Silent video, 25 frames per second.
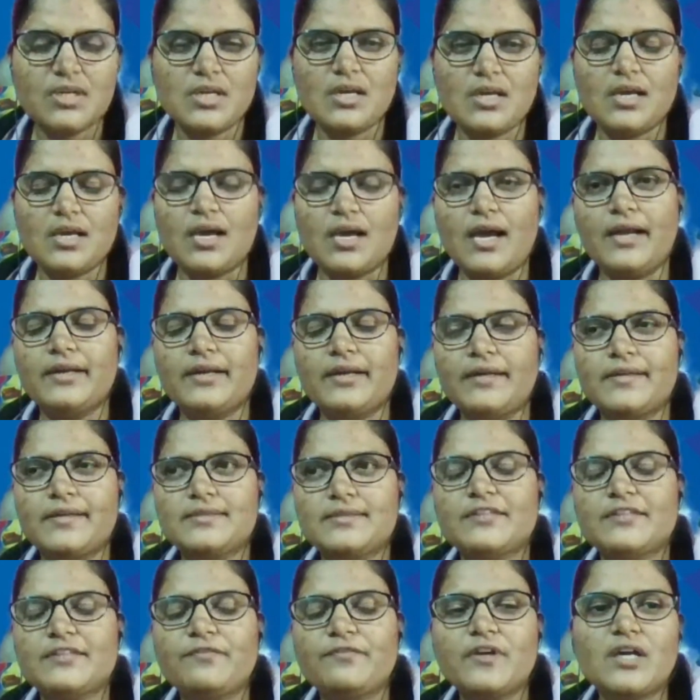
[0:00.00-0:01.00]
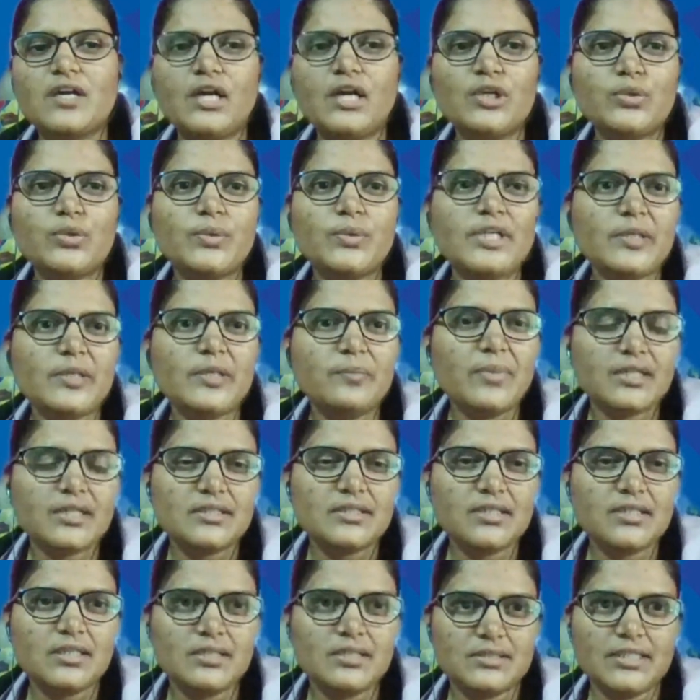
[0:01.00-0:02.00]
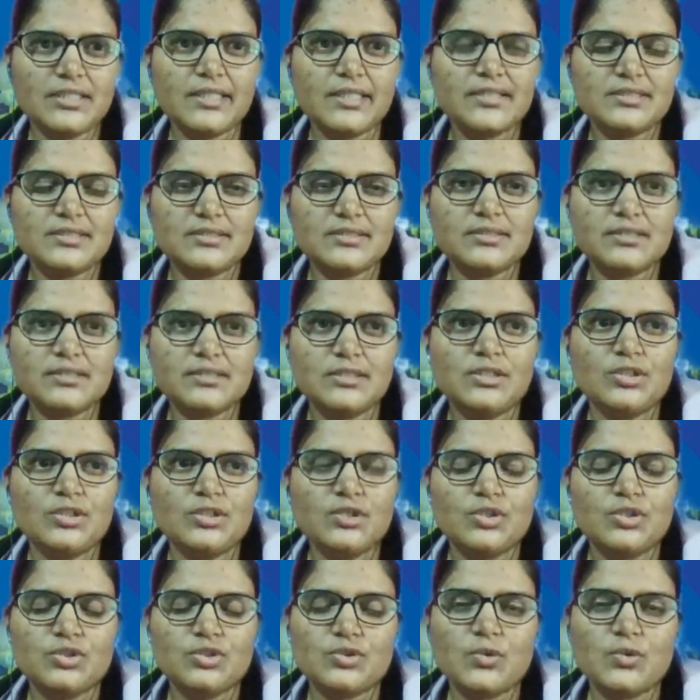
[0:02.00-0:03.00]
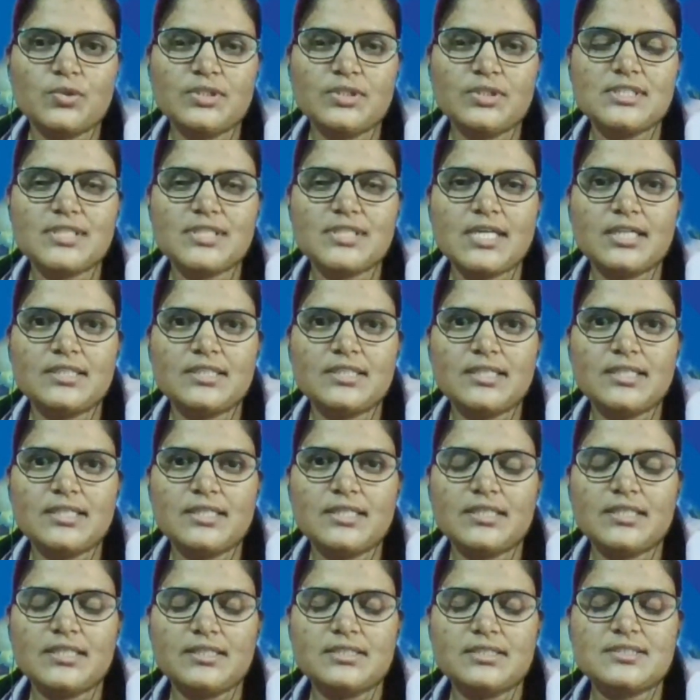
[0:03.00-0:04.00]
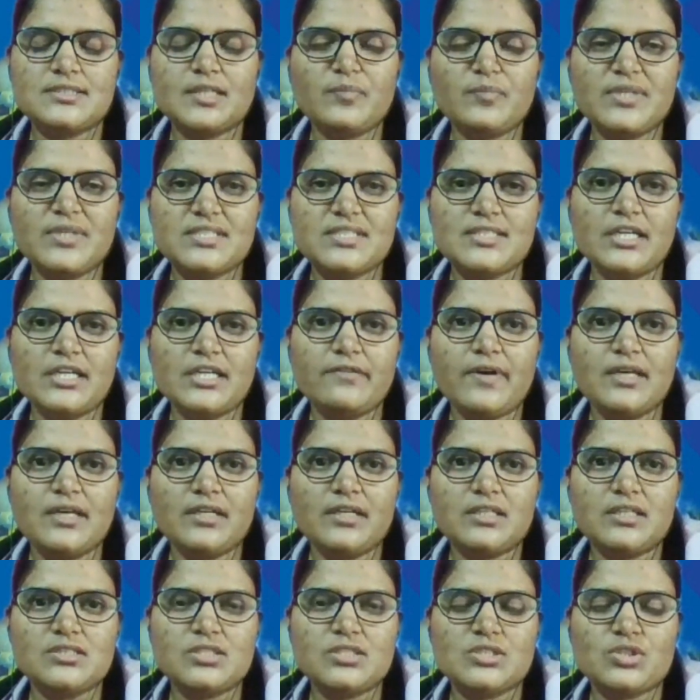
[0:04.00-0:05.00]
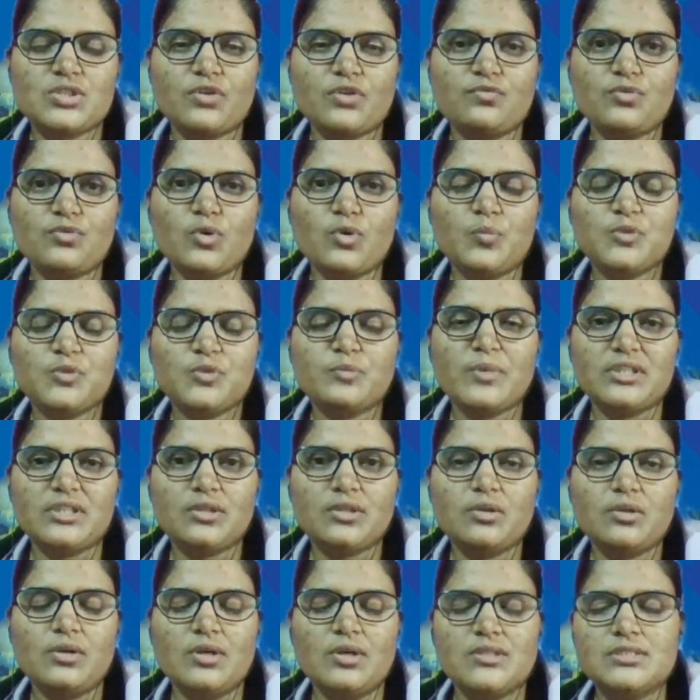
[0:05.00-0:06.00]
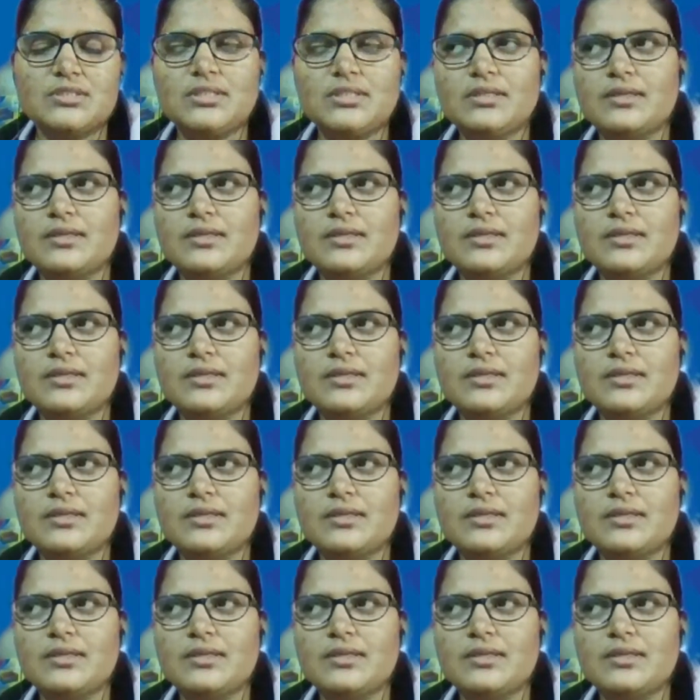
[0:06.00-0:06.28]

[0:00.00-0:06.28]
and it is difficult to debug the things. So these are the some disadvantages of OOPS methodology.